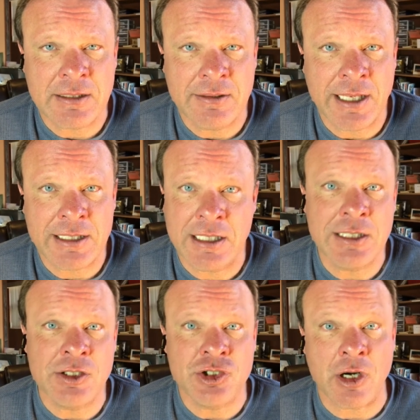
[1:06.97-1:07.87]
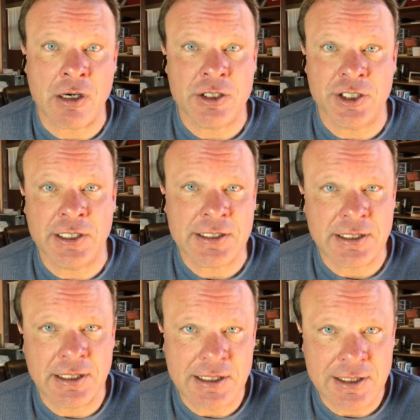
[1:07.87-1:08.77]
that in chargeness
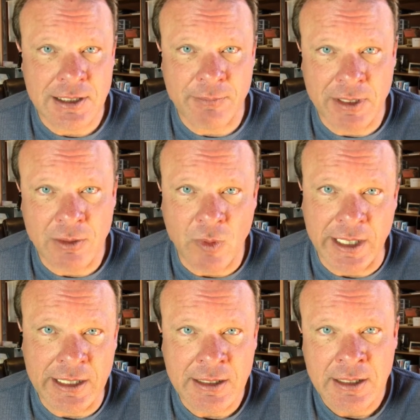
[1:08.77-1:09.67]
is slipping away,